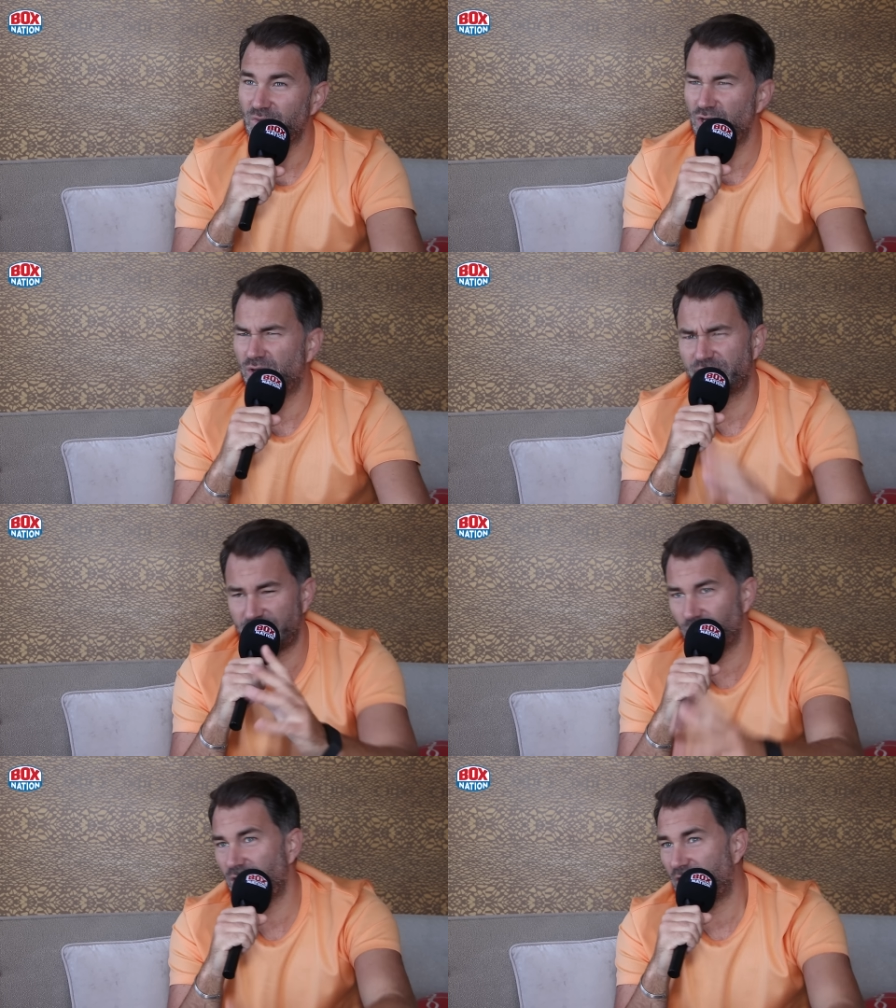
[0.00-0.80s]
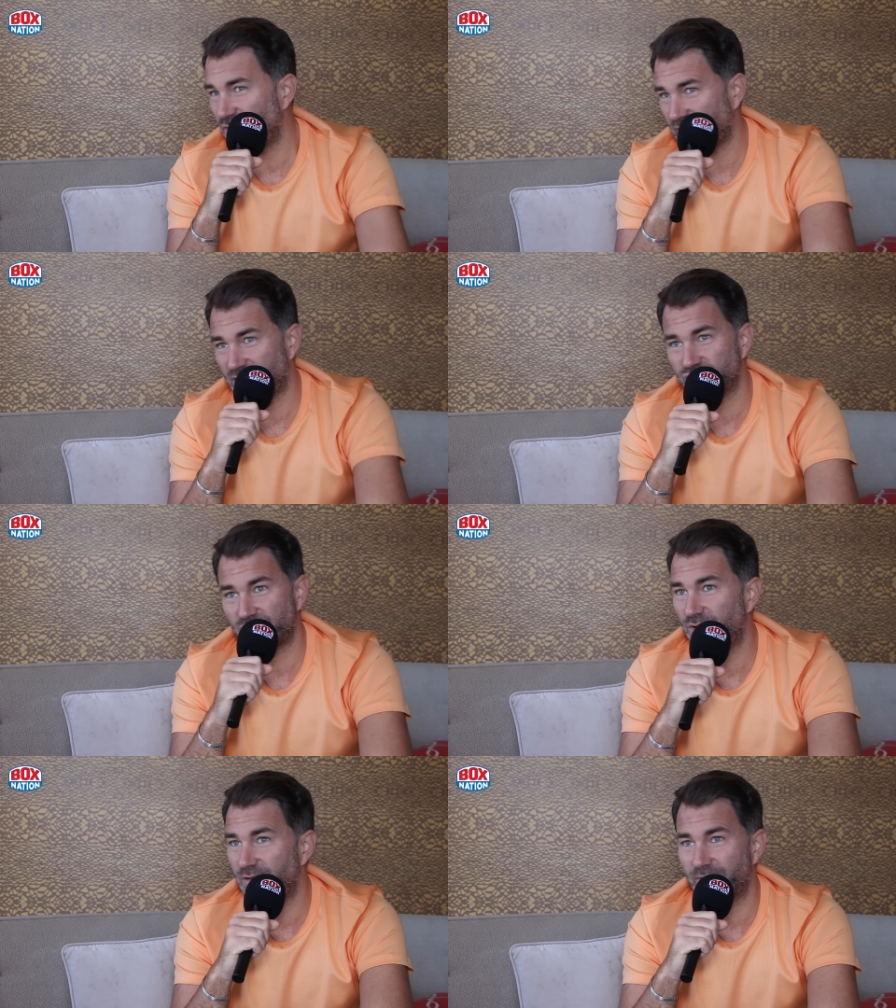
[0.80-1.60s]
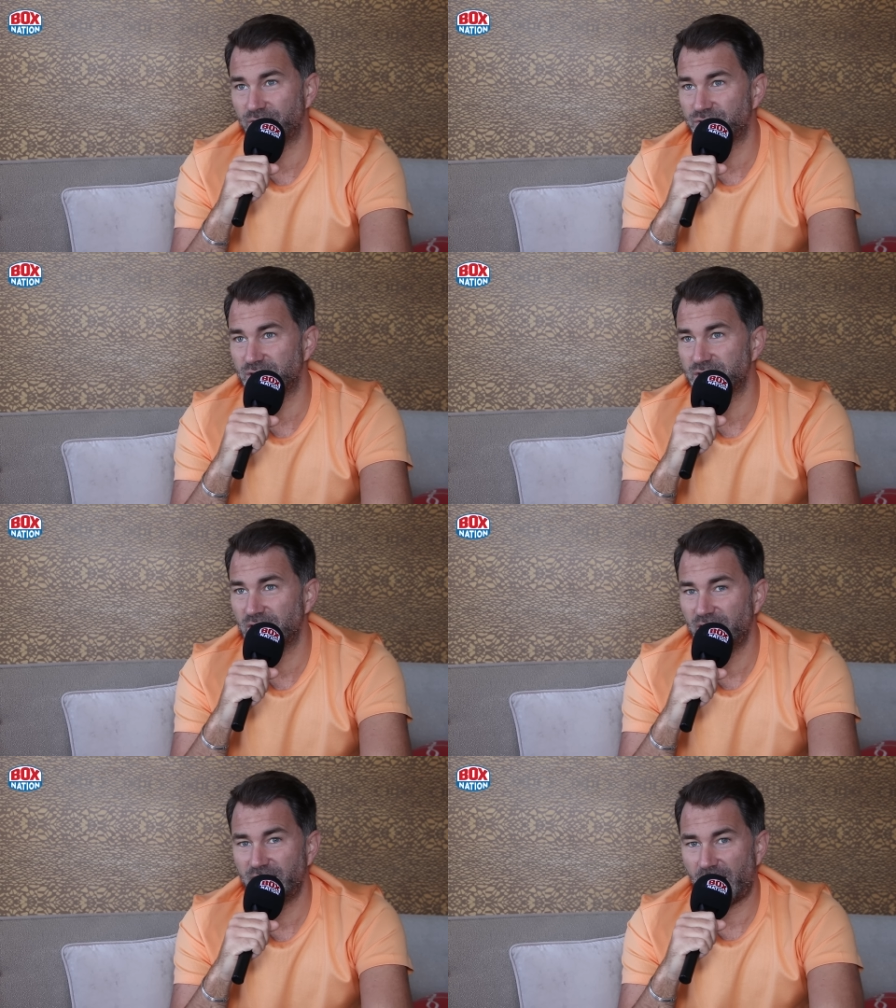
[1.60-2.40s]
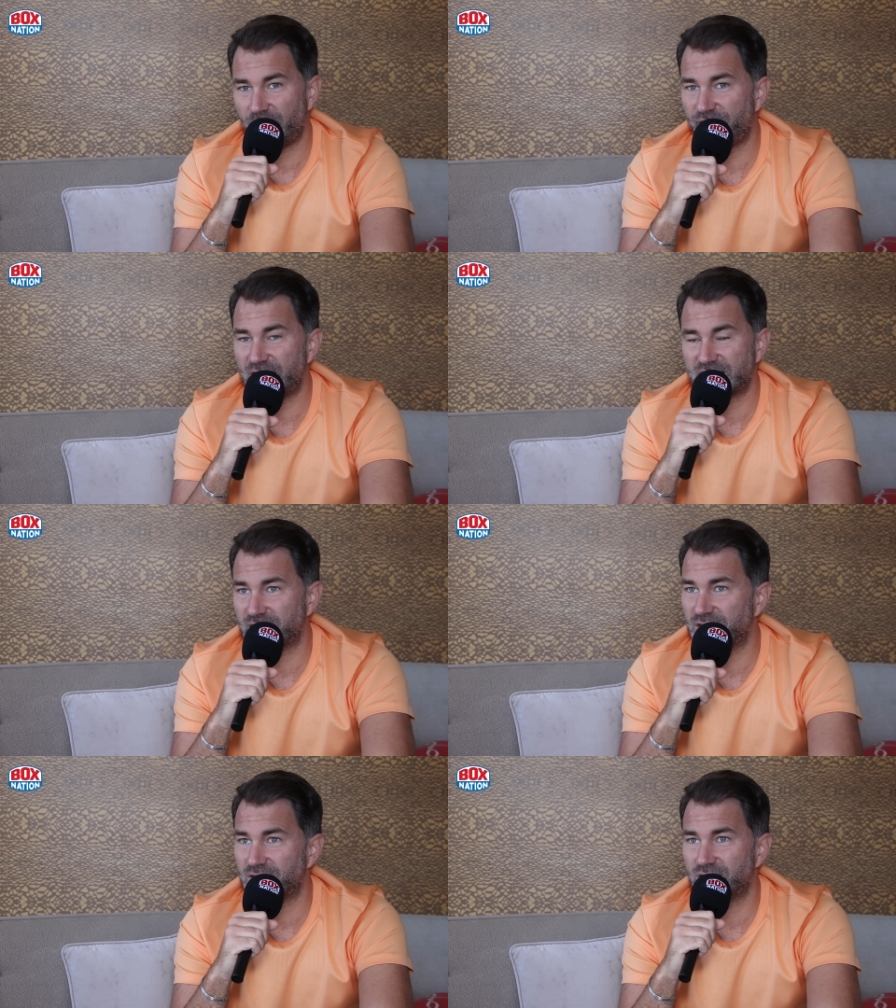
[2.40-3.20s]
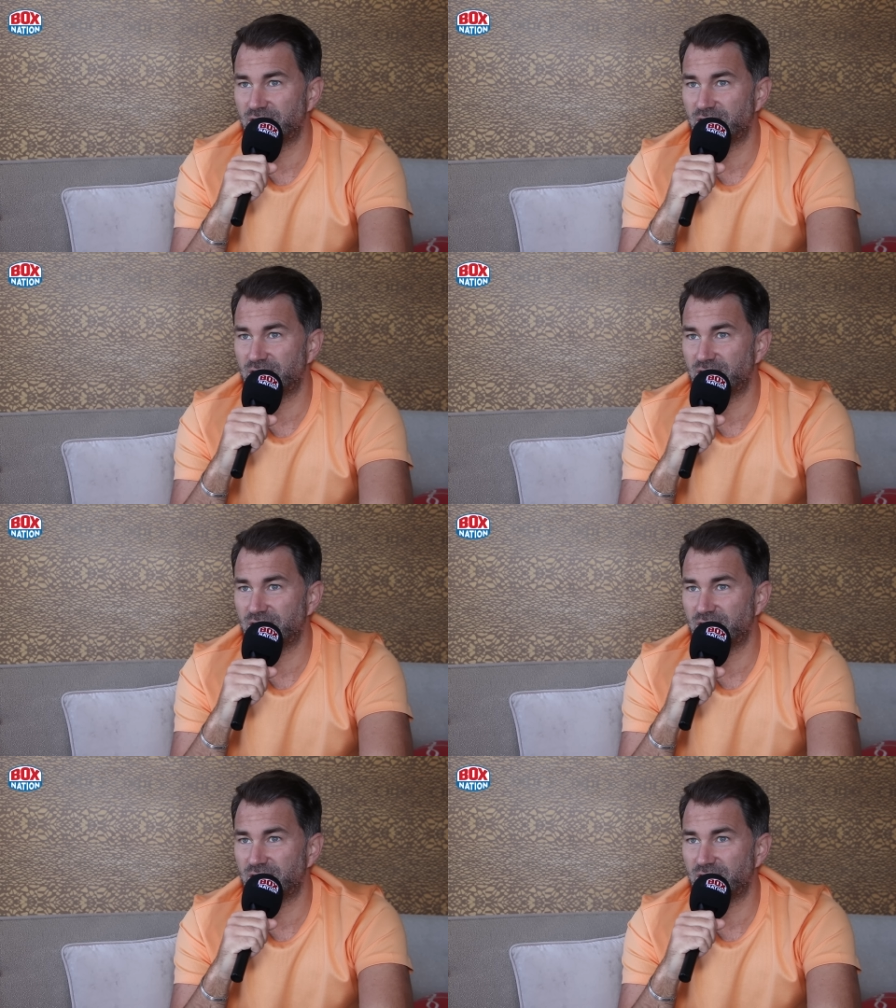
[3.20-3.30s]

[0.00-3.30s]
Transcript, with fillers: You can feel like you're in control of your emotions and things can